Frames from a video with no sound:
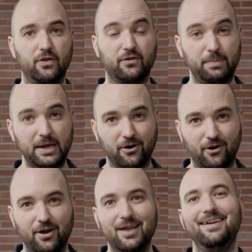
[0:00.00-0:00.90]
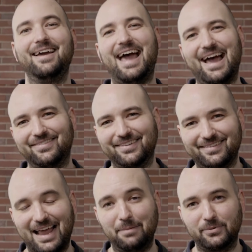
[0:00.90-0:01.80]
the speaker at the
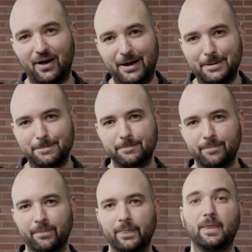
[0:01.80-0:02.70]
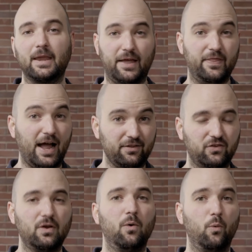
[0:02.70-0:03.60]
same time. And
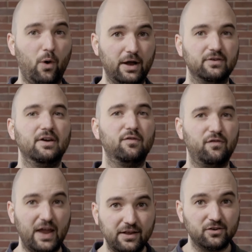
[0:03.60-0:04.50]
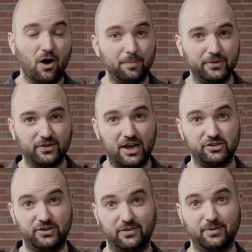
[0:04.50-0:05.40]
that's what phase
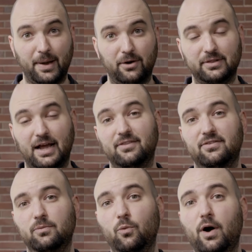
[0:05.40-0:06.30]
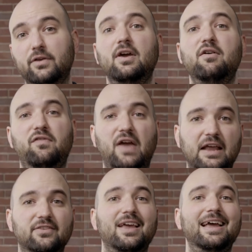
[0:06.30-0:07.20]
compensation is about. That's what
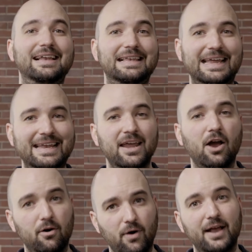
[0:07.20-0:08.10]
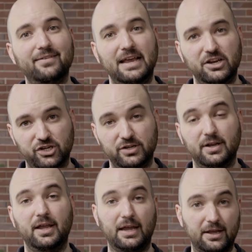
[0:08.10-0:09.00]
phase linearization
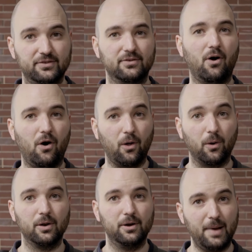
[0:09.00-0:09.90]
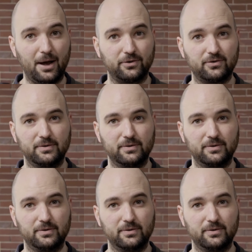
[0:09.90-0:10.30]
is all about.